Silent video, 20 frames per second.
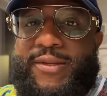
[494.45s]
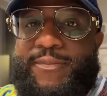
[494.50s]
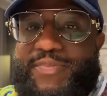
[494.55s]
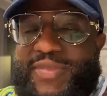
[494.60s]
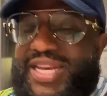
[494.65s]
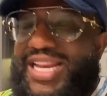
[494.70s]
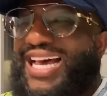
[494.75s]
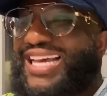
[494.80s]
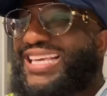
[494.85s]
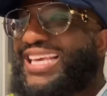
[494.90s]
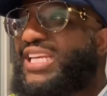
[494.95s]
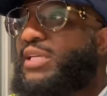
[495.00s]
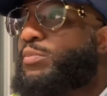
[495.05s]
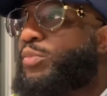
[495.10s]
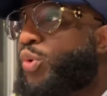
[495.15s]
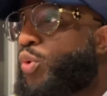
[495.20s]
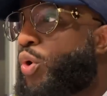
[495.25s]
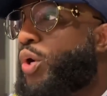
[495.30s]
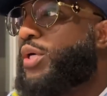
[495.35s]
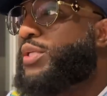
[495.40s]
then I get
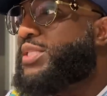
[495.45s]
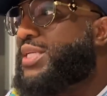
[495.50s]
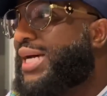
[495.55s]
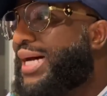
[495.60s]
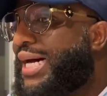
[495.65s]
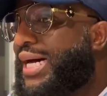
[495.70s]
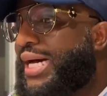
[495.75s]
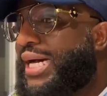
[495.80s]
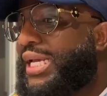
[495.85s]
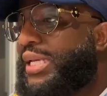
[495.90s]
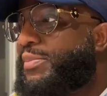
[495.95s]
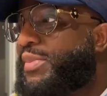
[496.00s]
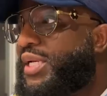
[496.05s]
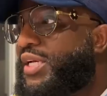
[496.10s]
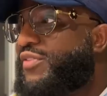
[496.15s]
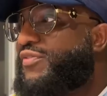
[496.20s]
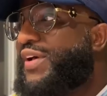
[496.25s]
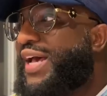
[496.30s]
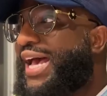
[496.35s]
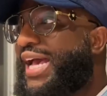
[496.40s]
more time
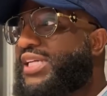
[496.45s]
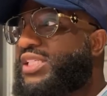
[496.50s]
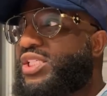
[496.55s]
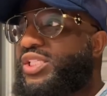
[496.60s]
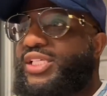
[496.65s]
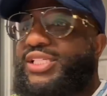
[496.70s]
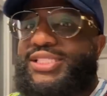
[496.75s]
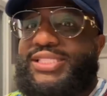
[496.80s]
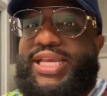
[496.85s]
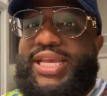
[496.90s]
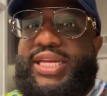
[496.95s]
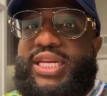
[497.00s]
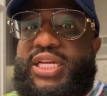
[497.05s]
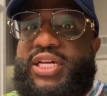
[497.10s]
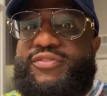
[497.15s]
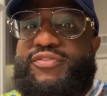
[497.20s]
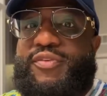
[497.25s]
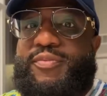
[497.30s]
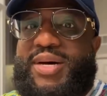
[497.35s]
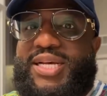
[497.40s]
for actually standing
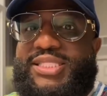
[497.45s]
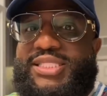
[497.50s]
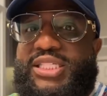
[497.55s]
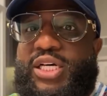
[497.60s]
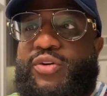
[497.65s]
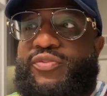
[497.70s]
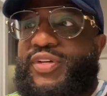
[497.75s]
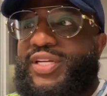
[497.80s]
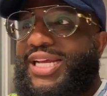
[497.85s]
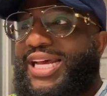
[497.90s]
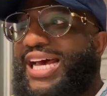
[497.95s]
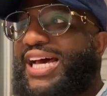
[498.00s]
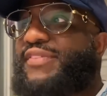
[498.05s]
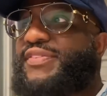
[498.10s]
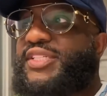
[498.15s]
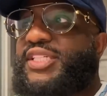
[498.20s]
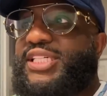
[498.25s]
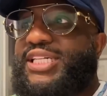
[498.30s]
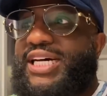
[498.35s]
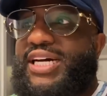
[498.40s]
up for myself and
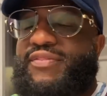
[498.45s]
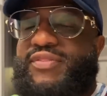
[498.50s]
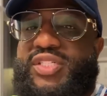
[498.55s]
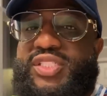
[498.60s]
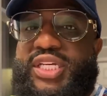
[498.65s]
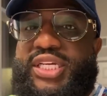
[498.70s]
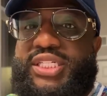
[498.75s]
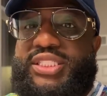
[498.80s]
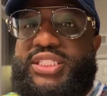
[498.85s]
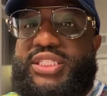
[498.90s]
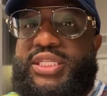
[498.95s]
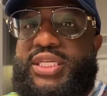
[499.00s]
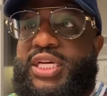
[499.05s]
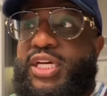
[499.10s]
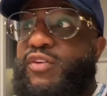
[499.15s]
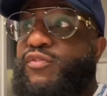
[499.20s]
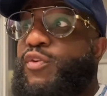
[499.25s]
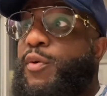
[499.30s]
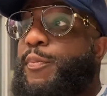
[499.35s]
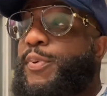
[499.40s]
having a conversation,
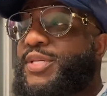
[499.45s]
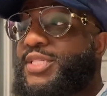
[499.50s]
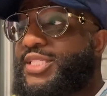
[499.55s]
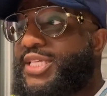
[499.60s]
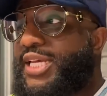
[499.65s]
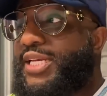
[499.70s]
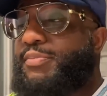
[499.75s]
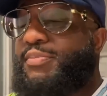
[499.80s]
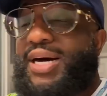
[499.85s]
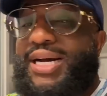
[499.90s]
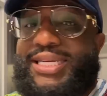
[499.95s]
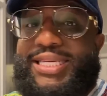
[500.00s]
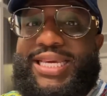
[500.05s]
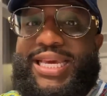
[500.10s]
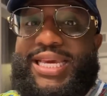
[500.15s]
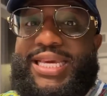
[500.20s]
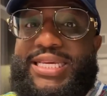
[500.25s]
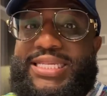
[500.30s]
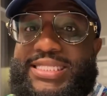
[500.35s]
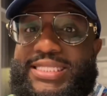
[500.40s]
for presenting my
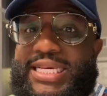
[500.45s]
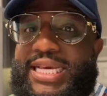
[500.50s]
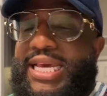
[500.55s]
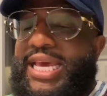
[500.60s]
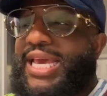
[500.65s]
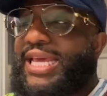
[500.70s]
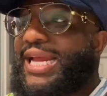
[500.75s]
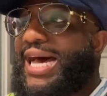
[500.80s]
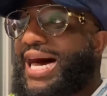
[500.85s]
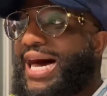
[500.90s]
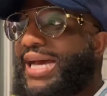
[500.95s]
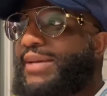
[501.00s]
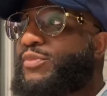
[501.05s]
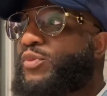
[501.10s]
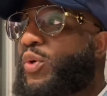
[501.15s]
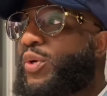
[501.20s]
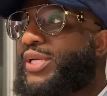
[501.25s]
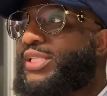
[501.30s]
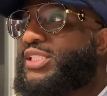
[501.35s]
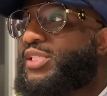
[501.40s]
case, and I'm
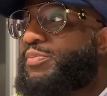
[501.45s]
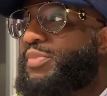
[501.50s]
going to